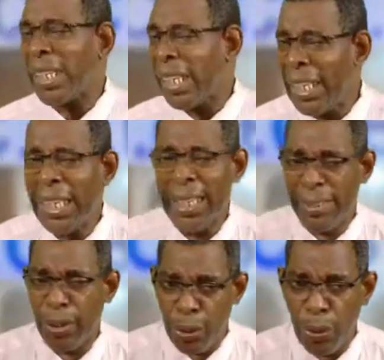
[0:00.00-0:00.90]
He
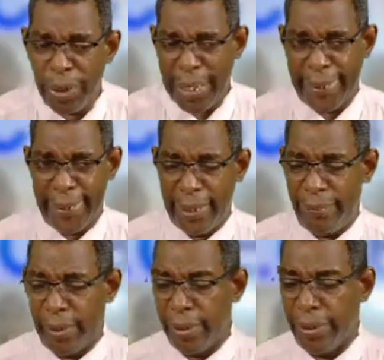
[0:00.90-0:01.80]
is a God that
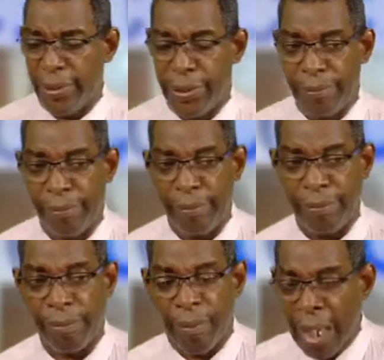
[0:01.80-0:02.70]
delivers.
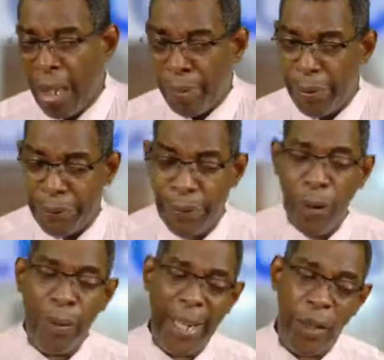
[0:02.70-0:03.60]

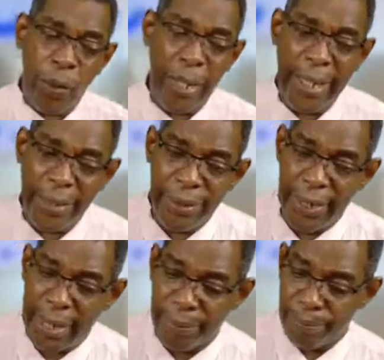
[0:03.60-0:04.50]
Before I go into
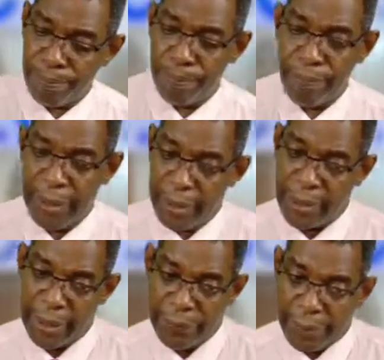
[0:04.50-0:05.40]
that, to
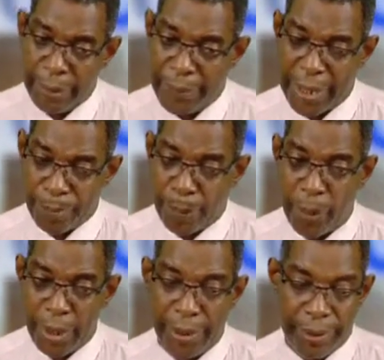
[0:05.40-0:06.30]
develop that
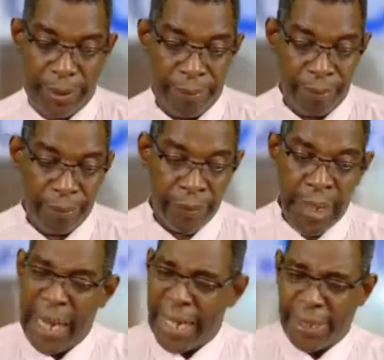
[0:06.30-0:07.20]
point,
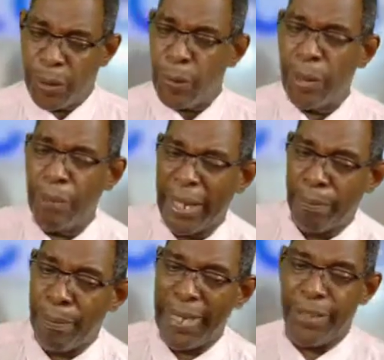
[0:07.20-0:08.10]
I just want to make
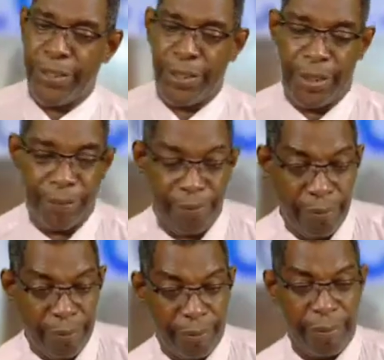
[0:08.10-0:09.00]
mention
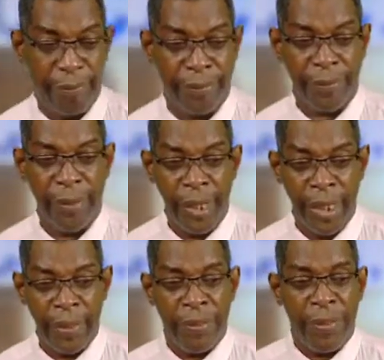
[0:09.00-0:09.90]

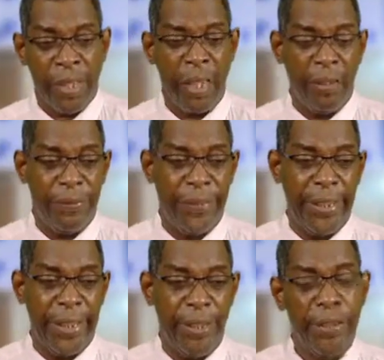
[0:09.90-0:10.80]
of
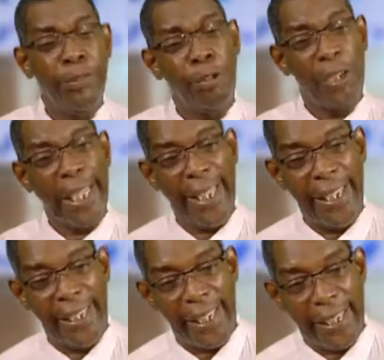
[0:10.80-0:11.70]
the
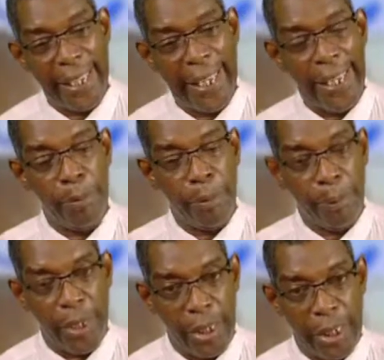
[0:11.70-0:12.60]
rain that came
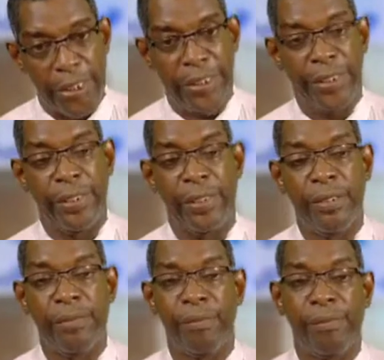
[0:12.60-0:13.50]
upon us
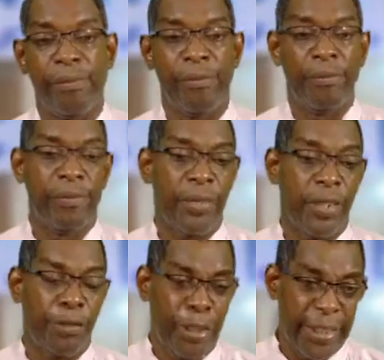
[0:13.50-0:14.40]

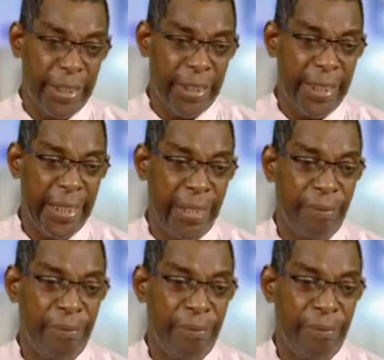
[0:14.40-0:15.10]
recently